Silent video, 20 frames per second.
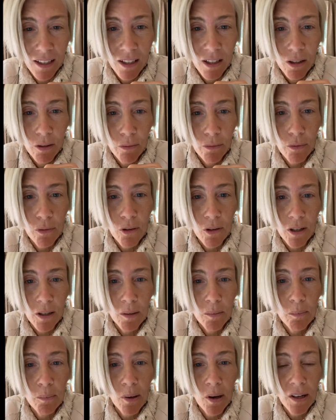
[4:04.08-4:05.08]

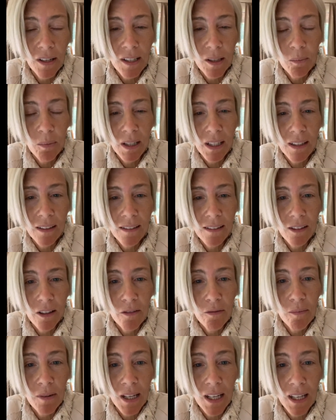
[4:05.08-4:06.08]
for bonding-based
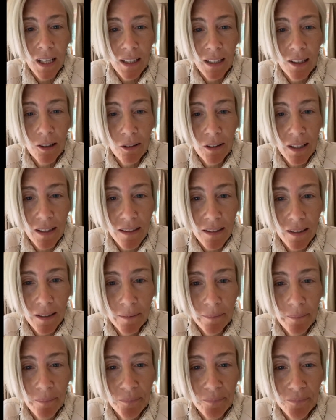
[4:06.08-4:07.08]
lovemaking and
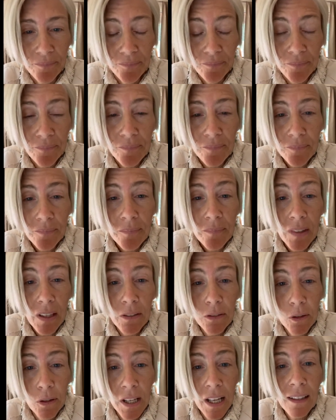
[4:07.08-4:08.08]
carezza.
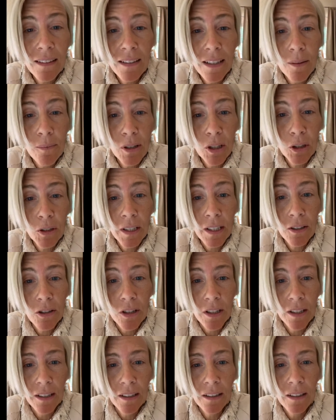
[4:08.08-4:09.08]
So next time when you're
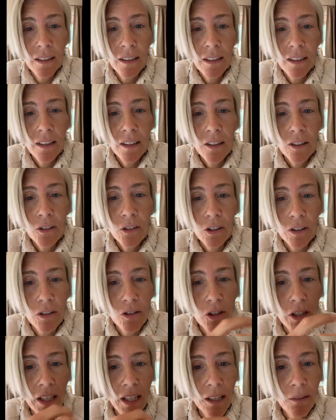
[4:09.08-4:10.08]
touching, just
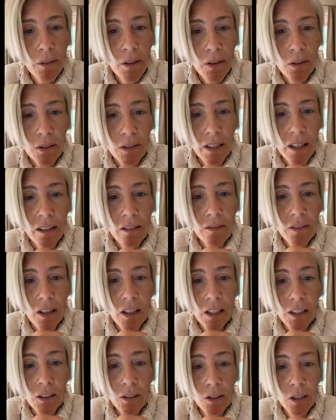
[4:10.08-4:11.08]
check in with yourself.
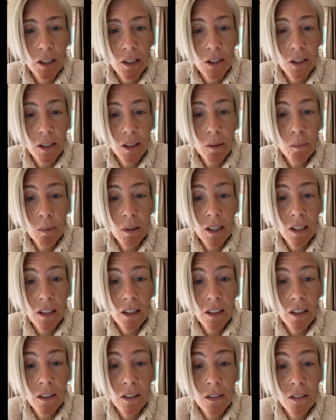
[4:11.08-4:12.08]
Are you touching
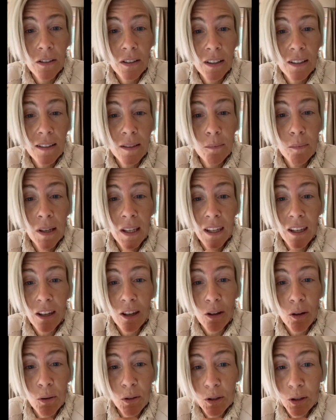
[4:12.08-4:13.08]
because it's making
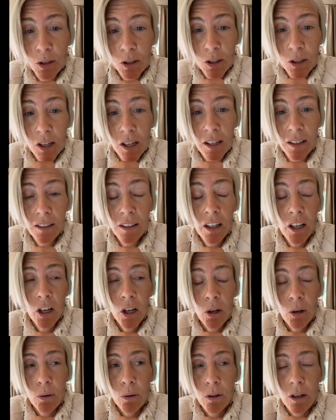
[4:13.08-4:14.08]
you turned on,
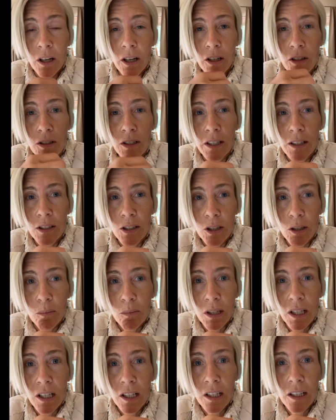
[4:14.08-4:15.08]
or are you touching
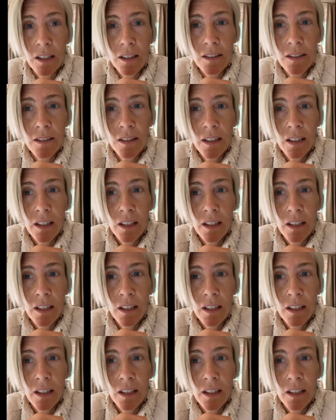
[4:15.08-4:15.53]
because